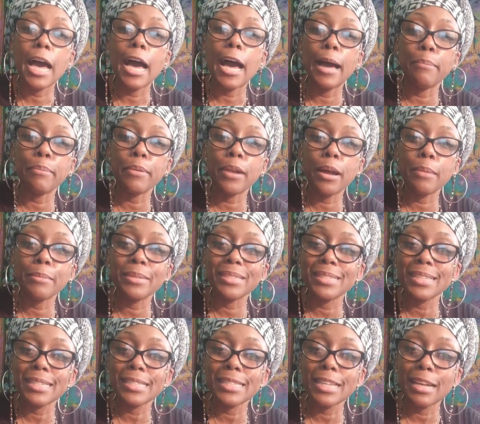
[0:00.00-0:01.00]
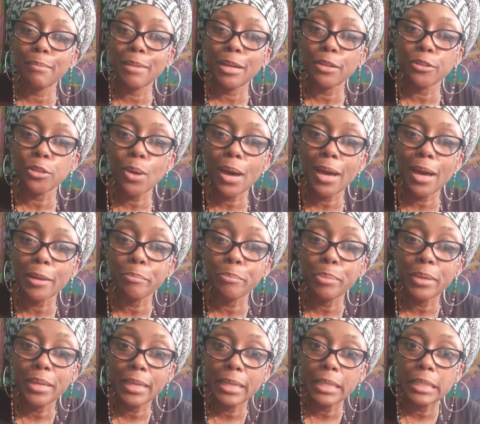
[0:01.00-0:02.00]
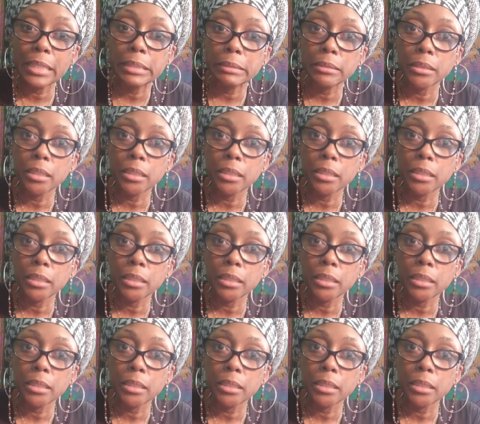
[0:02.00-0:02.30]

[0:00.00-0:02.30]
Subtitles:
I promise next time I'll know how to pin